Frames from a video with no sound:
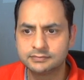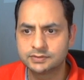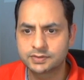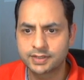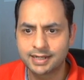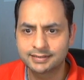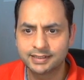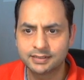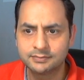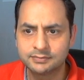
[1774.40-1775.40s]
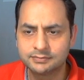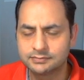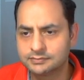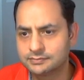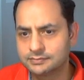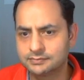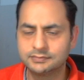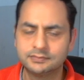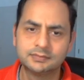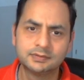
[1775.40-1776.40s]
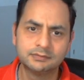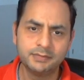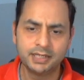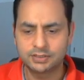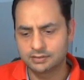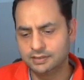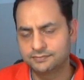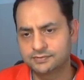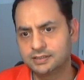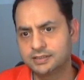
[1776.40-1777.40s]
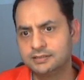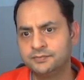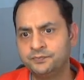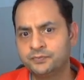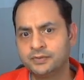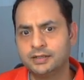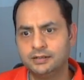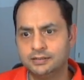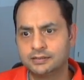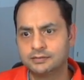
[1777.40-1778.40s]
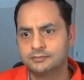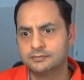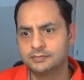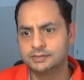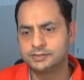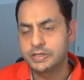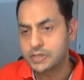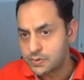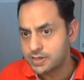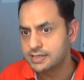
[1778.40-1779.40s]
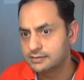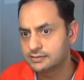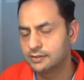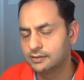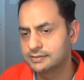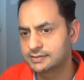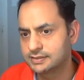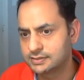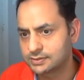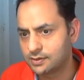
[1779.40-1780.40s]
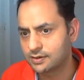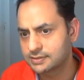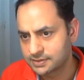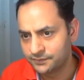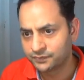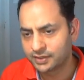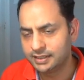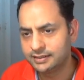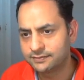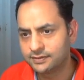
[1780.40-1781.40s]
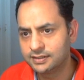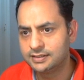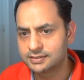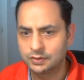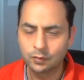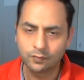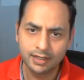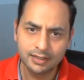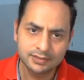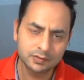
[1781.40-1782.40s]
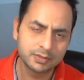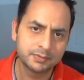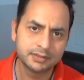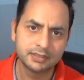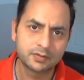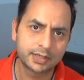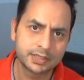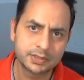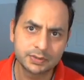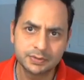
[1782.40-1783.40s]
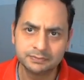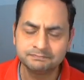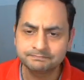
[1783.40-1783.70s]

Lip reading: track them, if certain securities or certain stocks in that fund doesn't do well, so maybe they're trying to